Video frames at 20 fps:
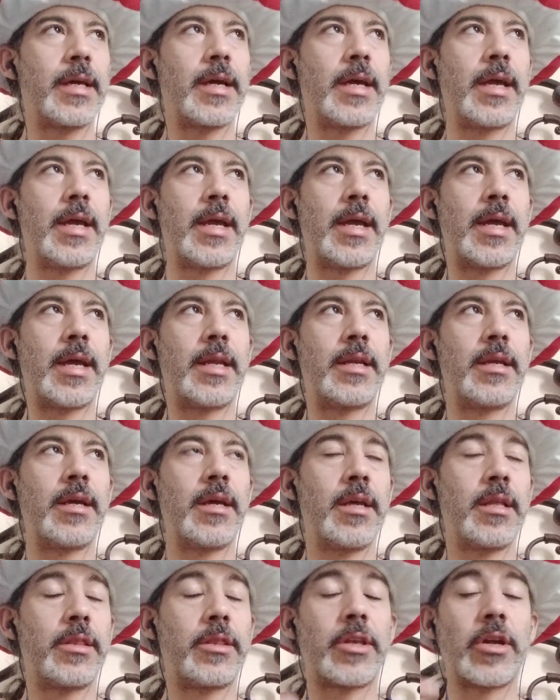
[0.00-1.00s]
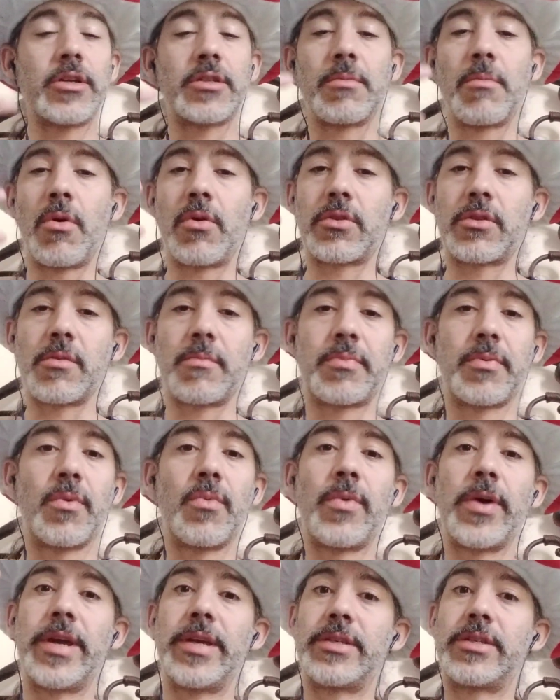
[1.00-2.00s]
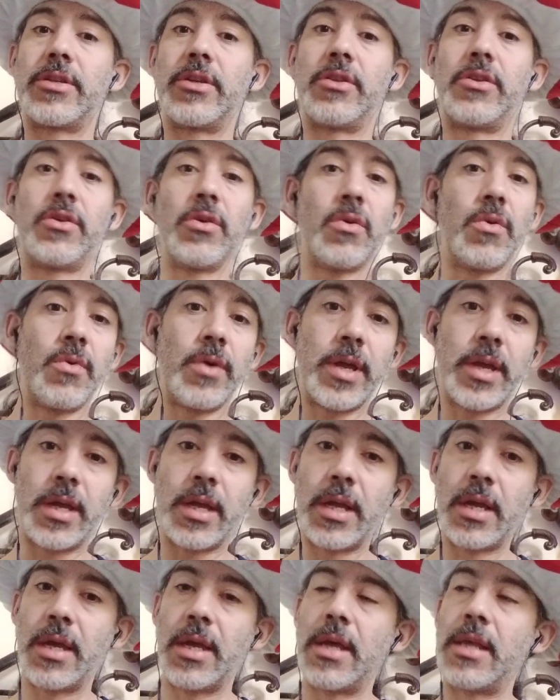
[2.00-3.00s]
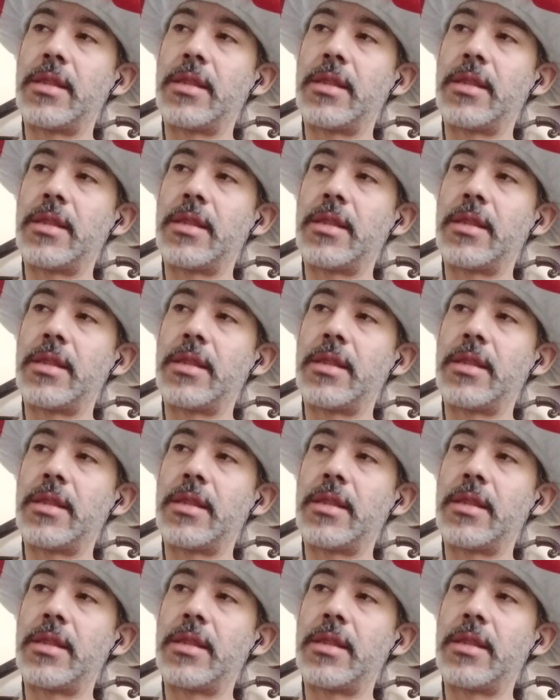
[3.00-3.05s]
And there's multiple ways to do it.